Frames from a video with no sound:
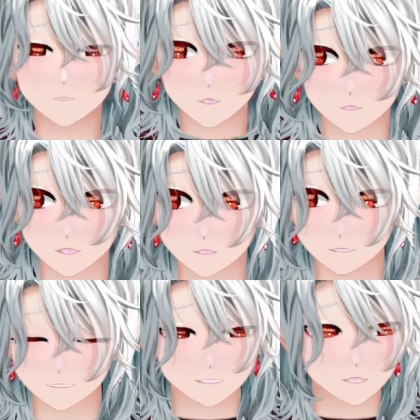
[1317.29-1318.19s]

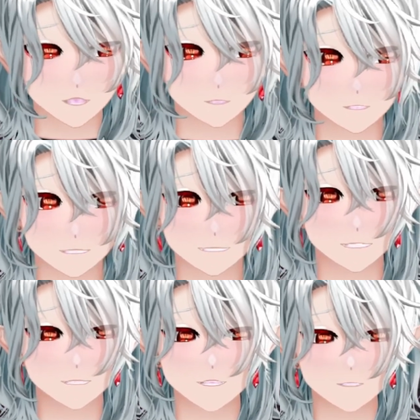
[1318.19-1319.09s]
automation, and automation means less
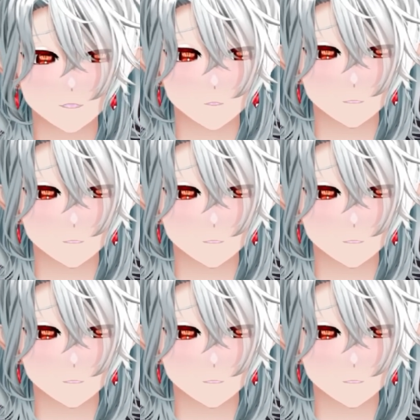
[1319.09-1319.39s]
shit you can